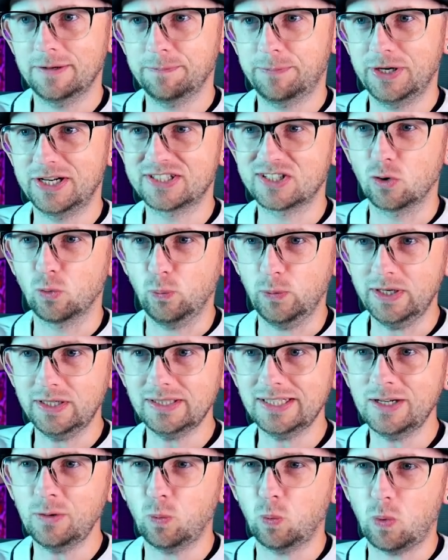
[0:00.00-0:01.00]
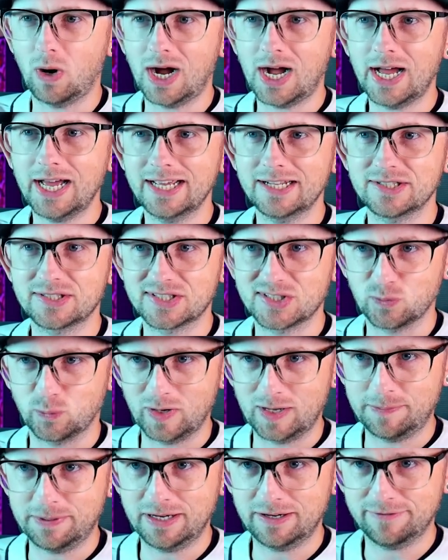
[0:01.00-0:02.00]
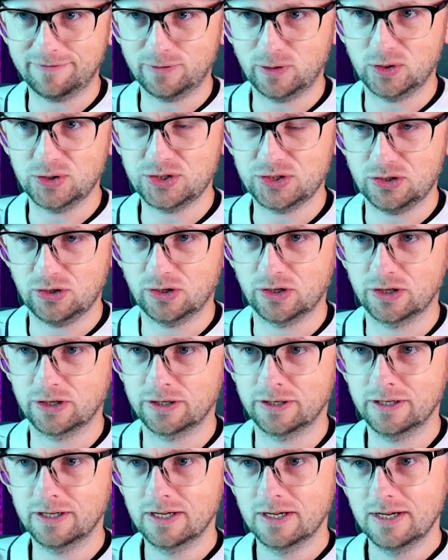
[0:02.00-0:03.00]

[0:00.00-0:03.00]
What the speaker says: but it's a really wide sweeping first turn.